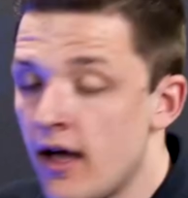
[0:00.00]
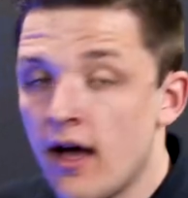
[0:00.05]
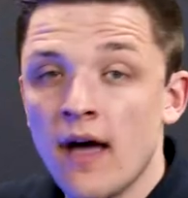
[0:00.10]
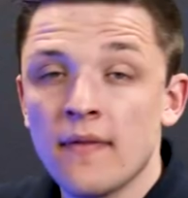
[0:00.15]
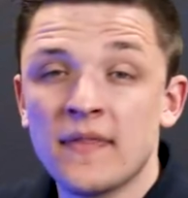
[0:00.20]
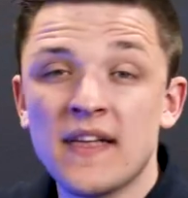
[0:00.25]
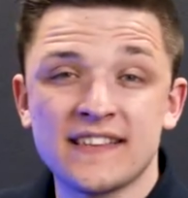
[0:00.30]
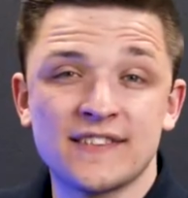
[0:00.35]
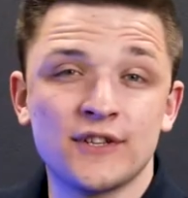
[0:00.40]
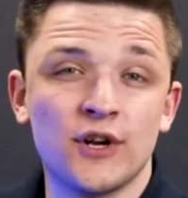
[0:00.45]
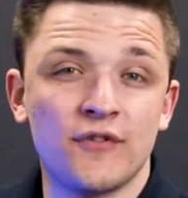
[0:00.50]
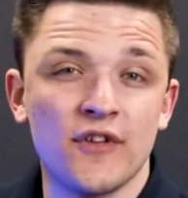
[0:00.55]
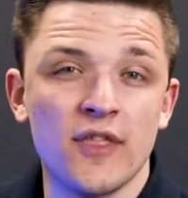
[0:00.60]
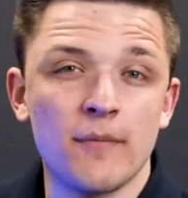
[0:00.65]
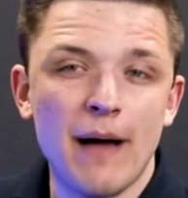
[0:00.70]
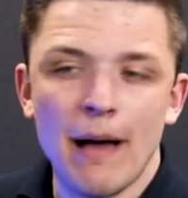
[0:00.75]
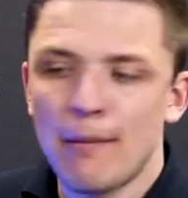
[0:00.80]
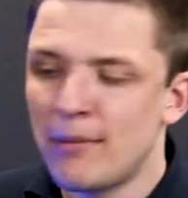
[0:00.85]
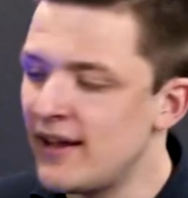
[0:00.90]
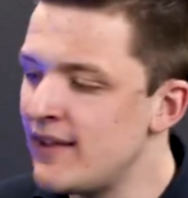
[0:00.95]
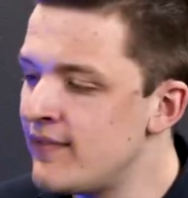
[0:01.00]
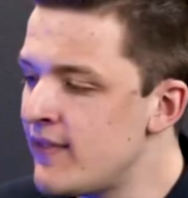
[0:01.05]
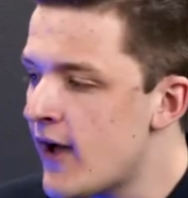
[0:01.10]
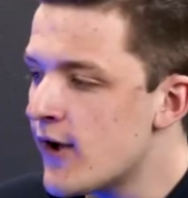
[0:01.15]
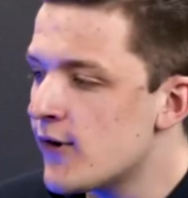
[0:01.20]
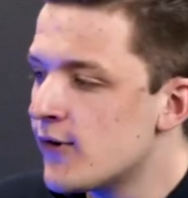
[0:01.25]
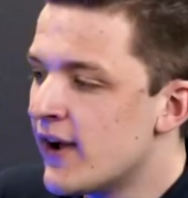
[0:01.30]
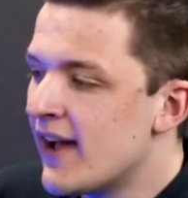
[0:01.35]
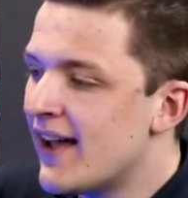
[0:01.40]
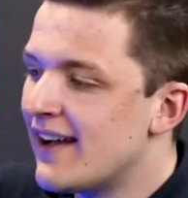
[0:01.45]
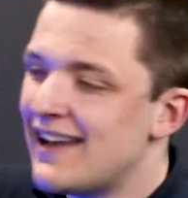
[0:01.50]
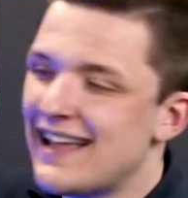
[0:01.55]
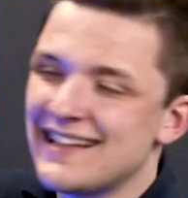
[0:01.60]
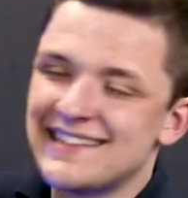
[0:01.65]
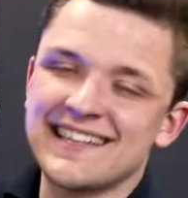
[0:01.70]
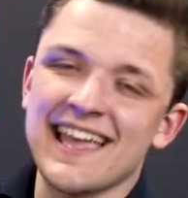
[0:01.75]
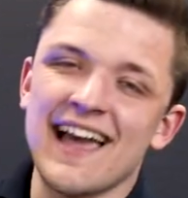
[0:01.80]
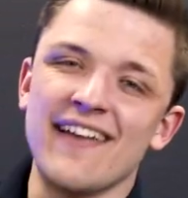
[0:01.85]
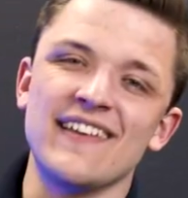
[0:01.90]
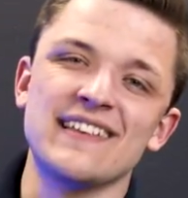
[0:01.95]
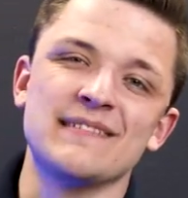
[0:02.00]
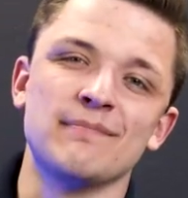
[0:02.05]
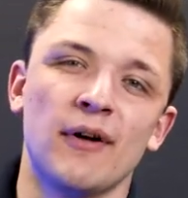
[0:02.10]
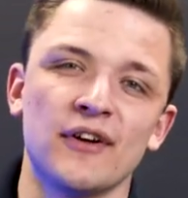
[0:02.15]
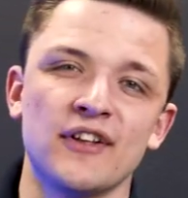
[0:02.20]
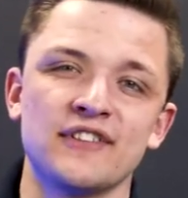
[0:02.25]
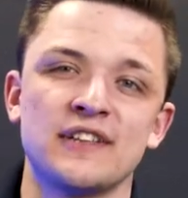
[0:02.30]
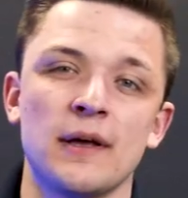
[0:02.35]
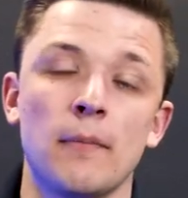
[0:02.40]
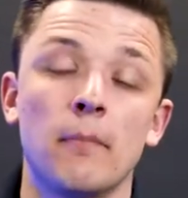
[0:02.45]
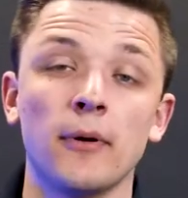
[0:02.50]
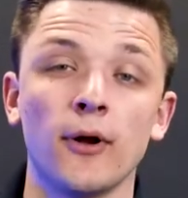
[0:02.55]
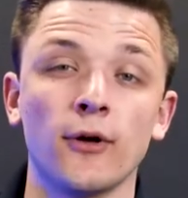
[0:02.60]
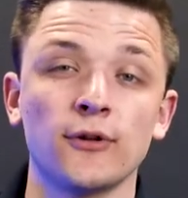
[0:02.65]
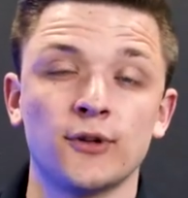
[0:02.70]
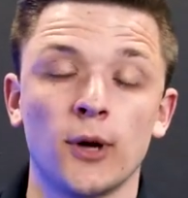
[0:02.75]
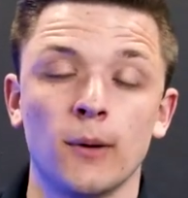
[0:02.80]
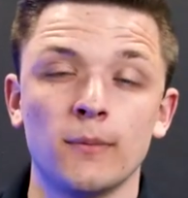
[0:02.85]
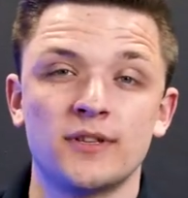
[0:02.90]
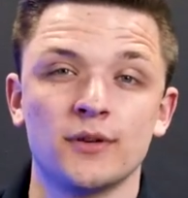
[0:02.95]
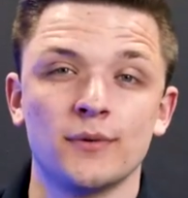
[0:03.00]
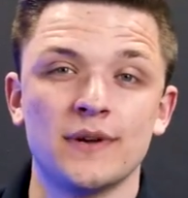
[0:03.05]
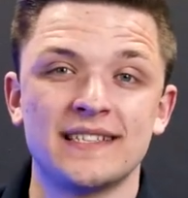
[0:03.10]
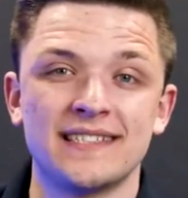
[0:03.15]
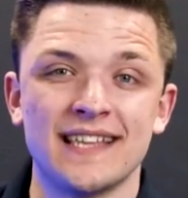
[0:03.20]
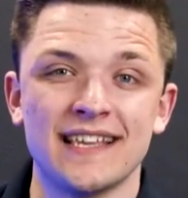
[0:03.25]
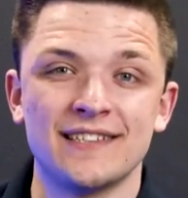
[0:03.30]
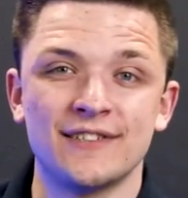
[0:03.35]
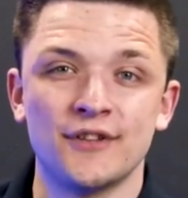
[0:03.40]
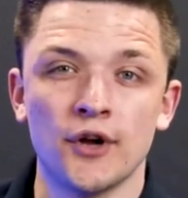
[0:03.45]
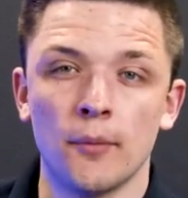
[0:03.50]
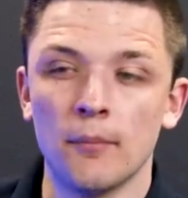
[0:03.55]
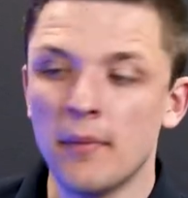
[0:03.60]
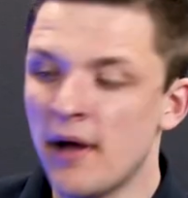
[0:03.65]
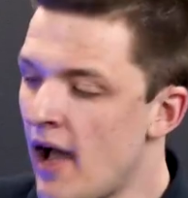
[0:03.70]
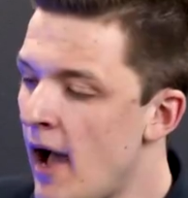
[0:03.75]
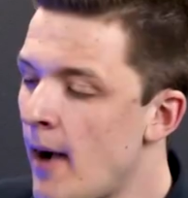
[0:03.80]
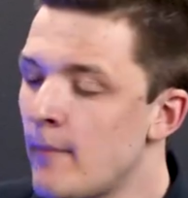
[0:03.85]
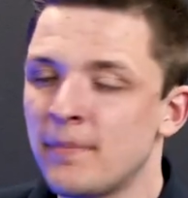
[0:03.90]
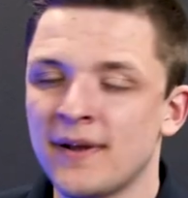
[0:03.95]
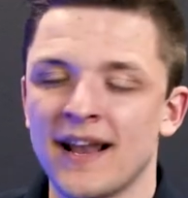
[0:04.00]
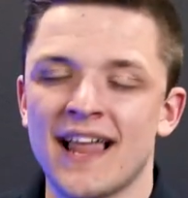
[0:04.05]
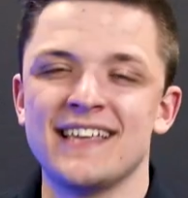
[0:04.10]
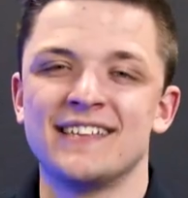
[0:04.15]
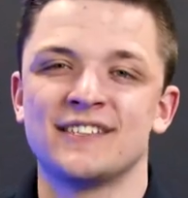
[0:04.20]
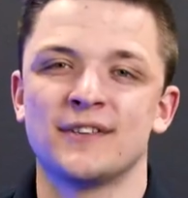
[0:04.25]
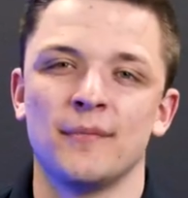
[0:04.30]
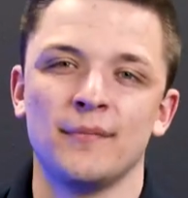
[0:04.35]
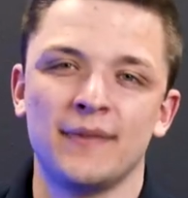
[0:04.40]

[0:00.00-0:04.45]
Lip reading: That's enough of the babbling though, let's get this monitor plugged up to a system and play some